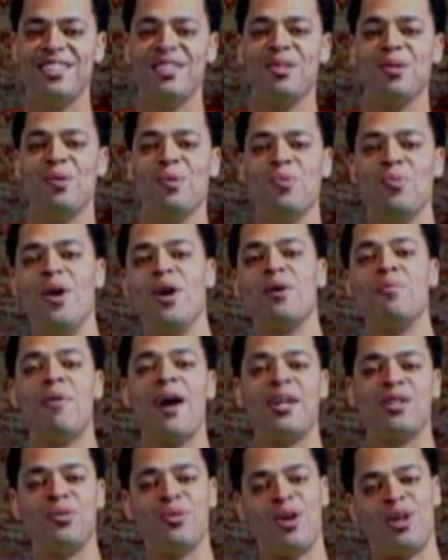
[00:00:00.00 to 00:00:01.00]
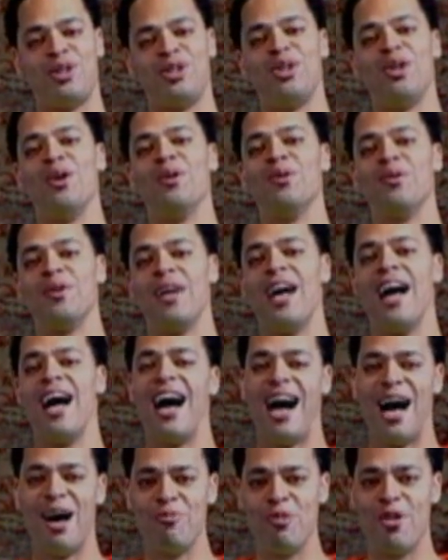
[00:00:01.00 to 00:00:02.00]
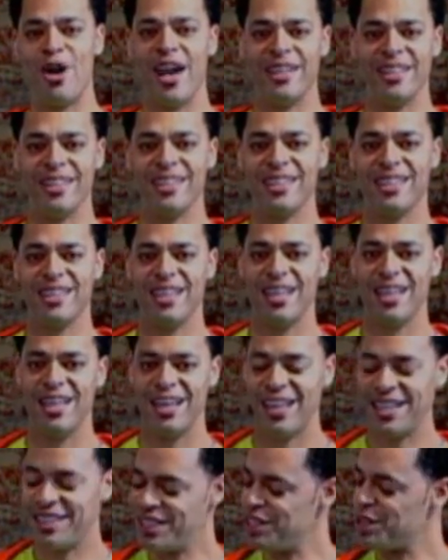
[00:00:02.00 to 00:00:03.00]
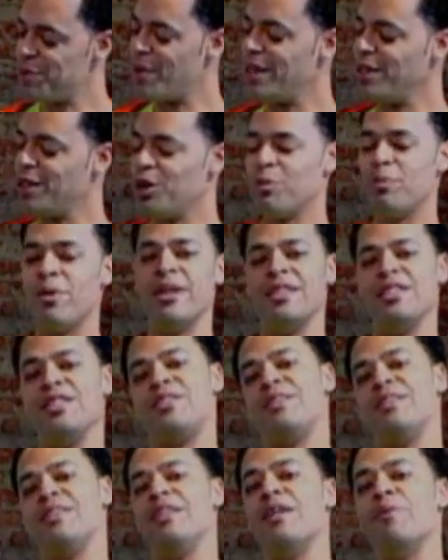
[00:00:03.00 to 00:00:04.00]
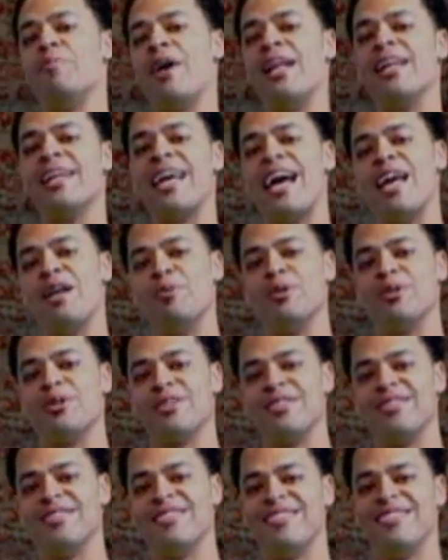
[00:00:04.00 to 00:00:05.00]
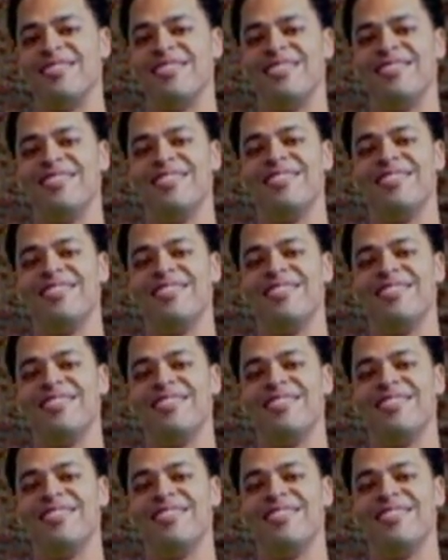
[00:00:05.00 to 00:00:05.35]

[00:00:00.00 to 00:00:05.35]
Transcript: Hey kids, welcome back to our show. I'm Randy, and these are my little buddies, the Amalaganimals.